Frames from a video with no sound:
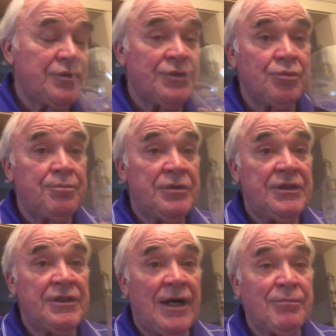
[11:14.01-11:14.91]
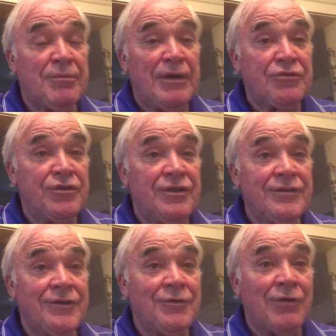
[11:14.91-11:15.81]
This would be complementary
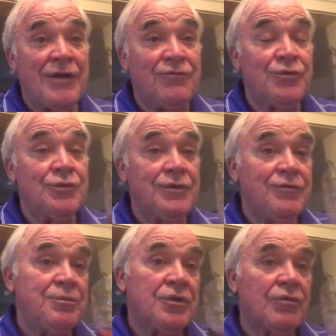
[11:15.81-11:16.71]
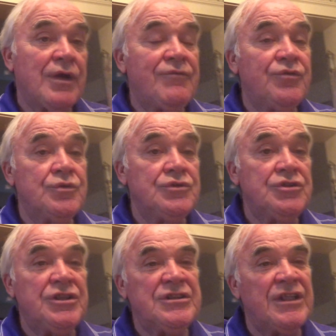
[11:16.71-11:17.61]
to the right food. You put the right food and
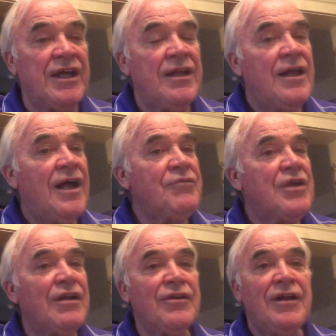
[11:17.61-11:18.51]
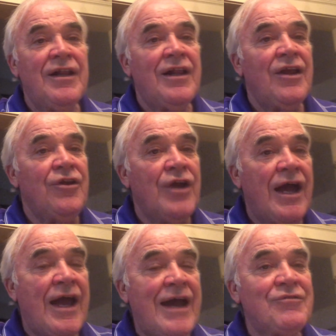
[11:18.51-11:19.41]
cheese in there. I'm telling you, you
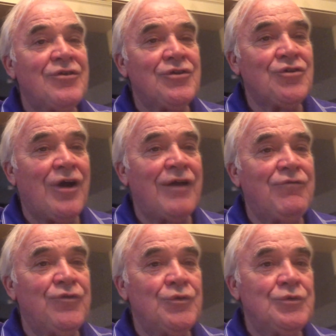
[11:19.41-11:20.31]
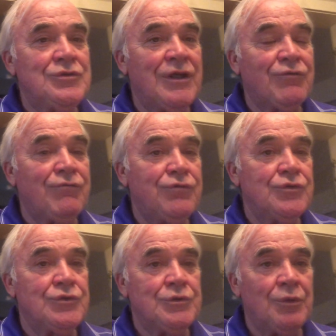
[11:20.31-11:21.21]
have to try different
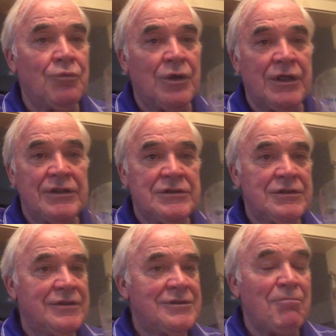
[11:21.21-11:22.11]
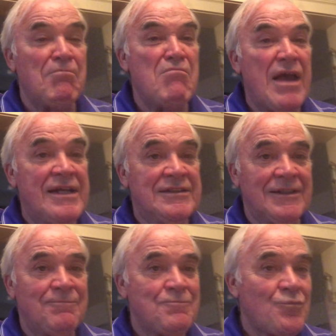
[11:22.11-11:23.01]
foods with wines. It's amazing.